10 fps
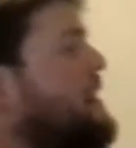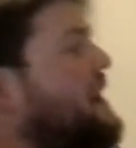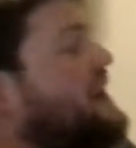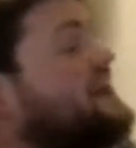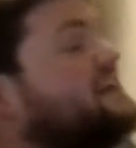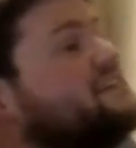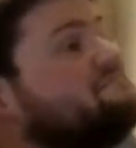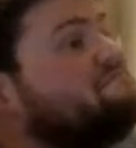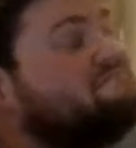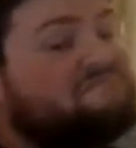But I
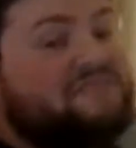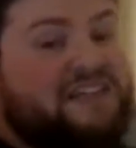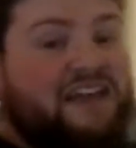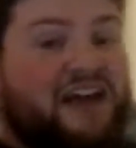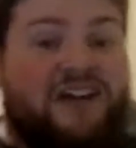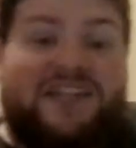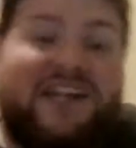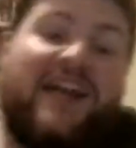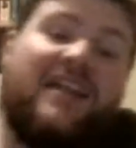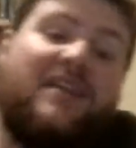was
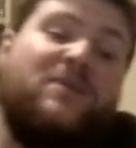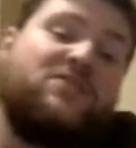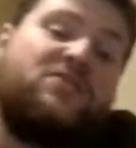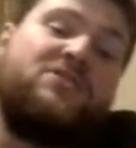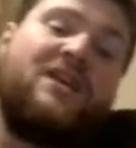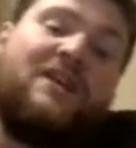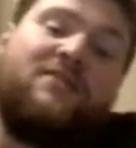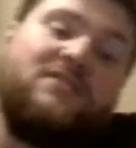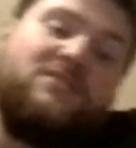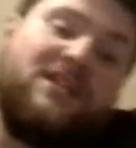going to get like a wee
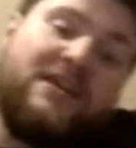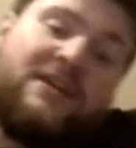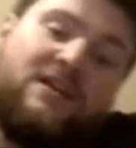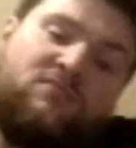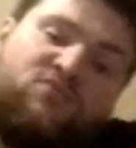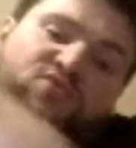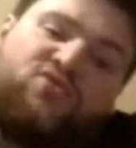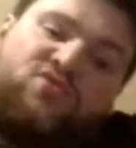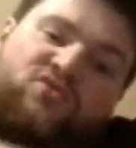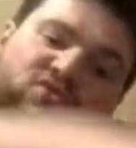screwdriver and do the
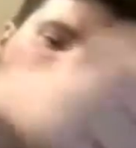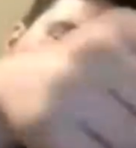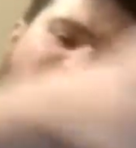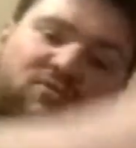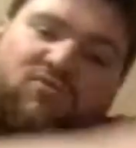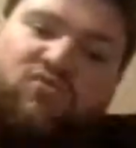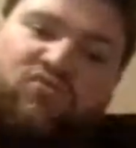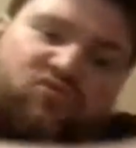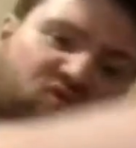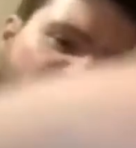like
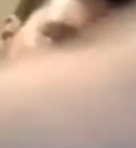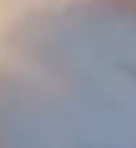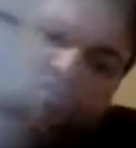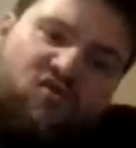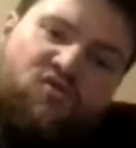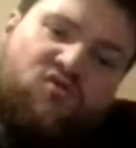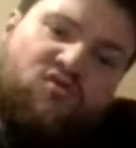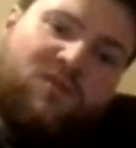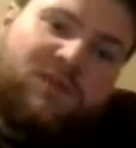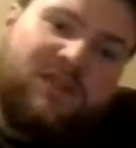
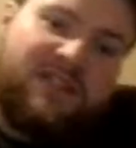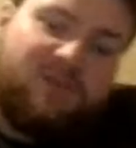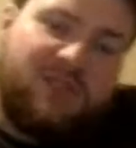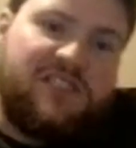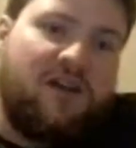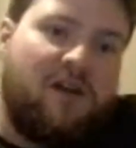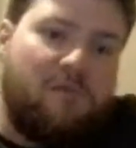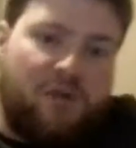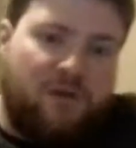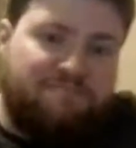and we'd
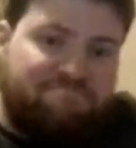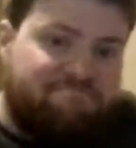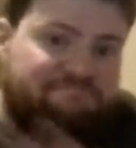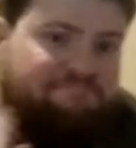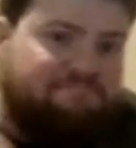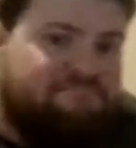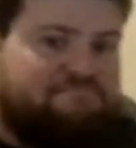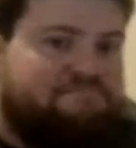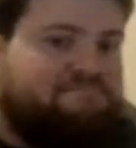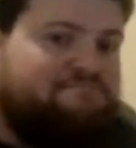start, but
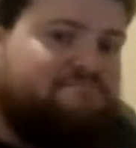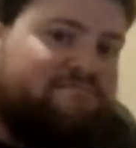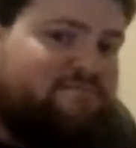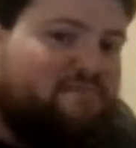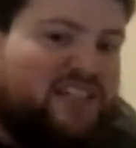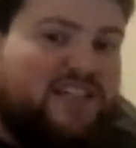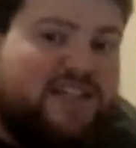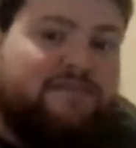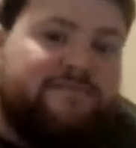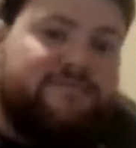
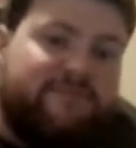didn't.